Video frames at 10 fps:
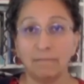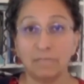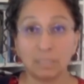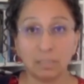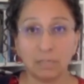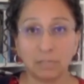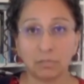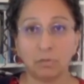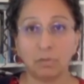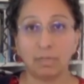
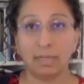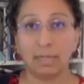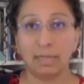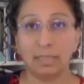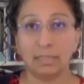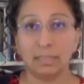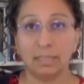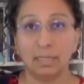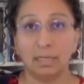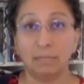physiological and
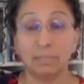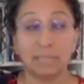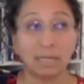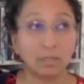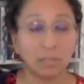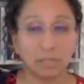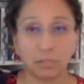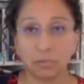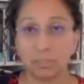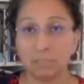
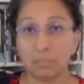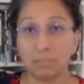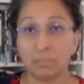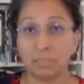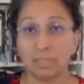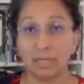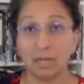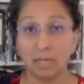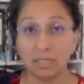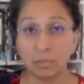psychological symptoms and
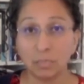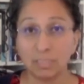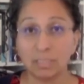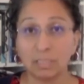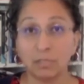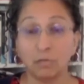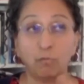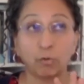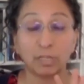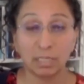consequences
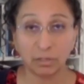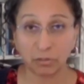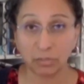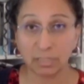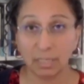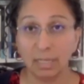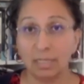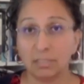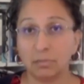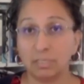for years.
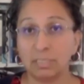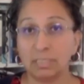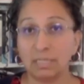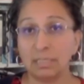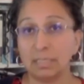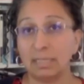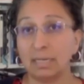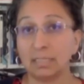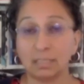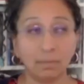So this is not to say that
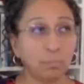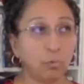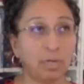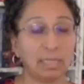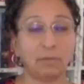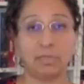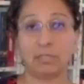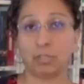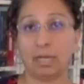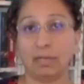at some point, like when a
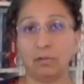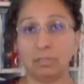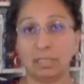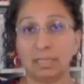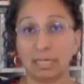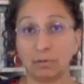child